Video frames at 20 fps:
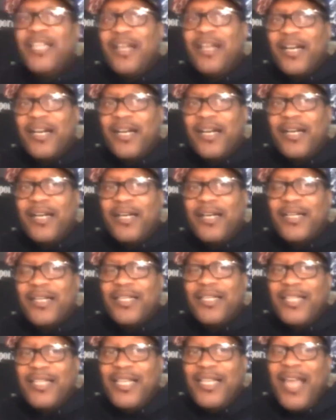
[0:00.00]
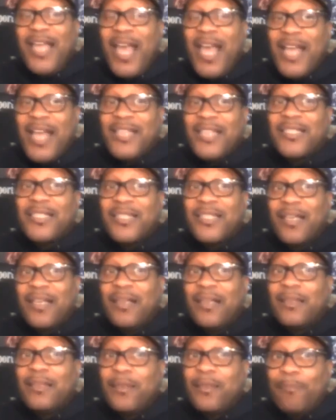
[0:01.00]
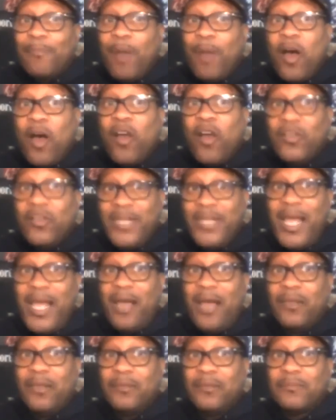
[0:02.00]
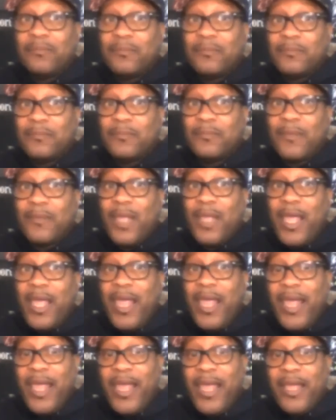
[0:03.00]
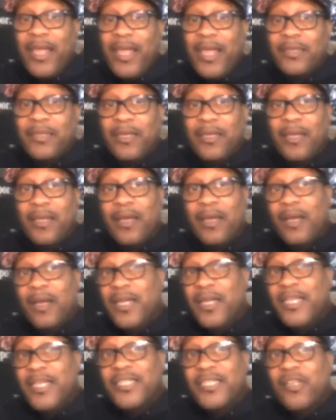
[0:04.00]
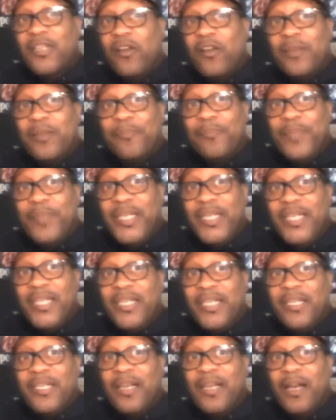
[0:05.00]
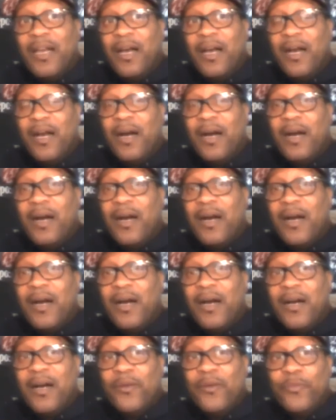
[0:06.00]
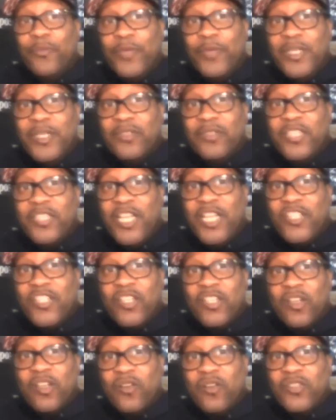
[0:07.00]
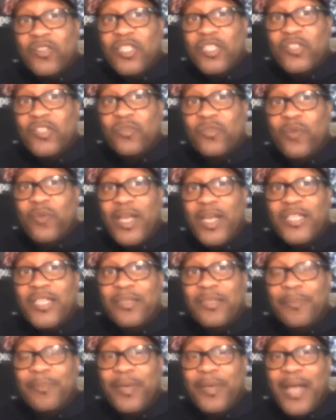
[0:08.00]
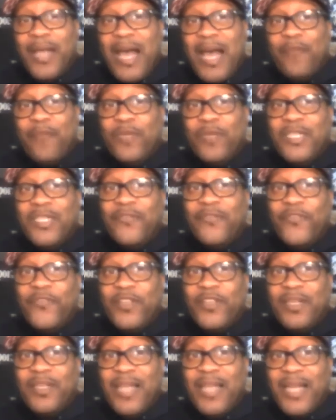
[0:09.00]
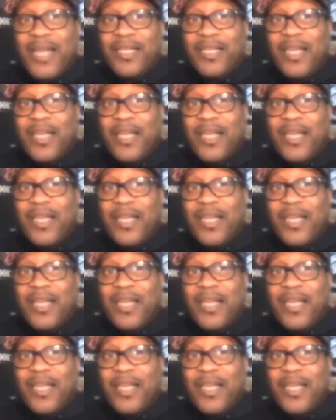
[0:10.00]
has the ball now, and it's going to be a real touch and go situation. But I really feel like